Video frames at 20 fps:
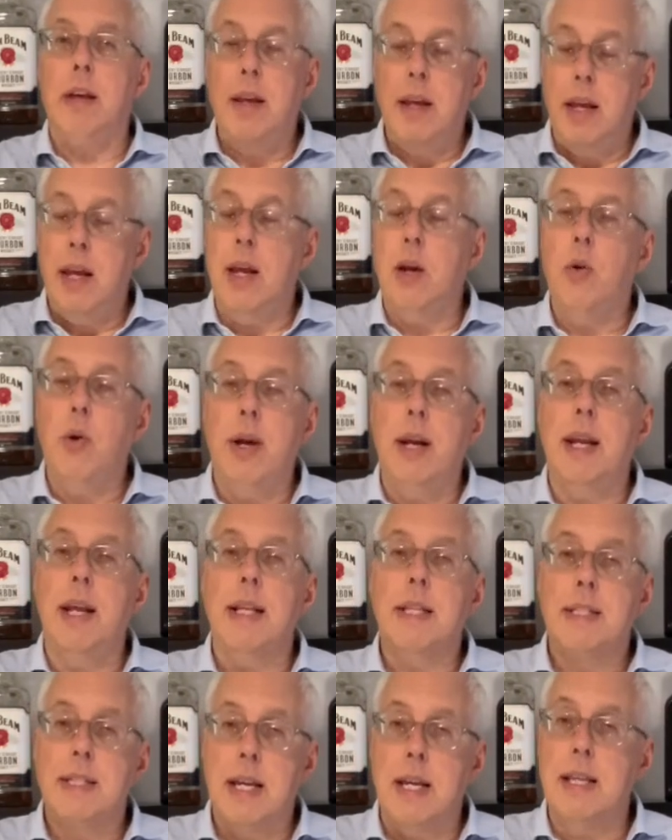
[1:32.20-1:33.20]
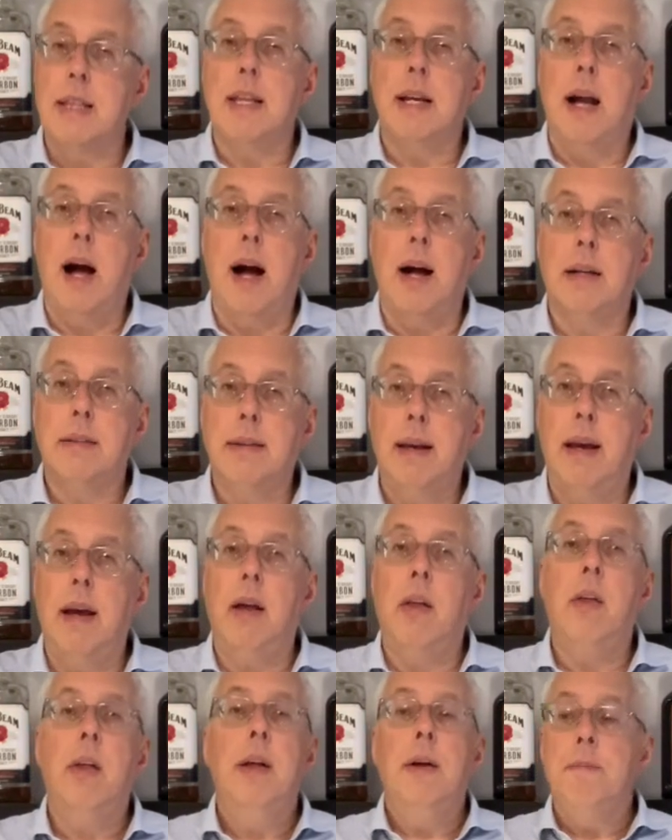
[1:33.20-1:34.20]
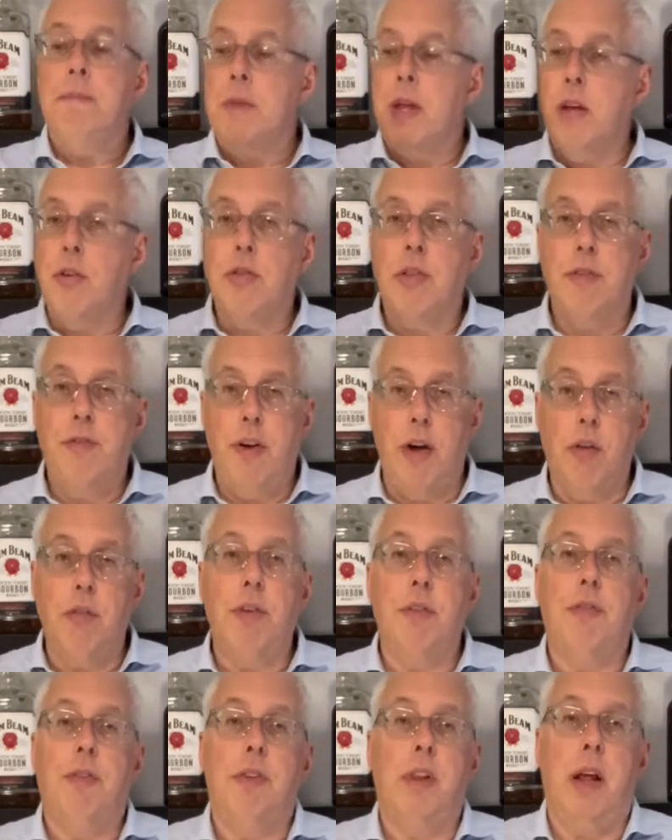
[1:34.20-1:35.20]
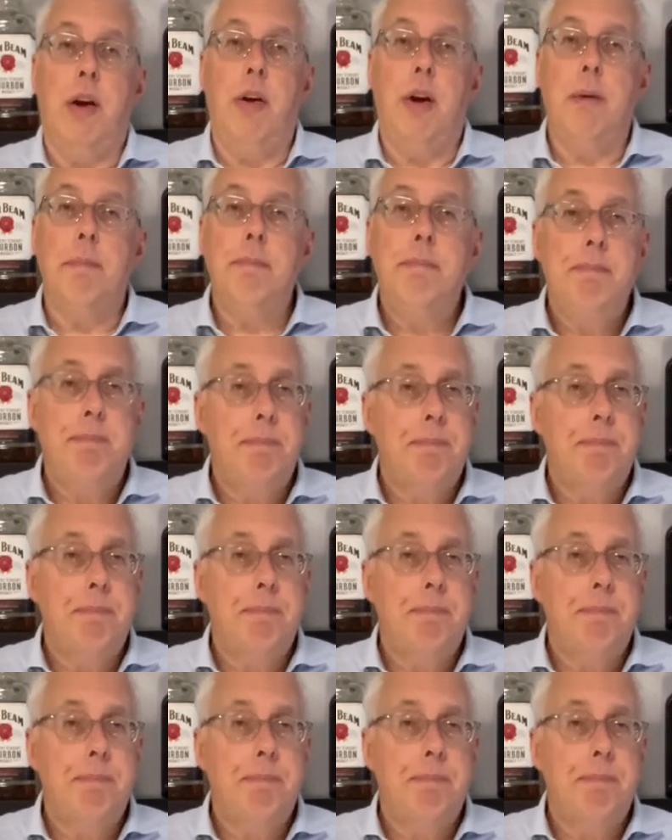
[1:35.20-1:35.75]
ingredients in the cocktail is the Velvet Falernun,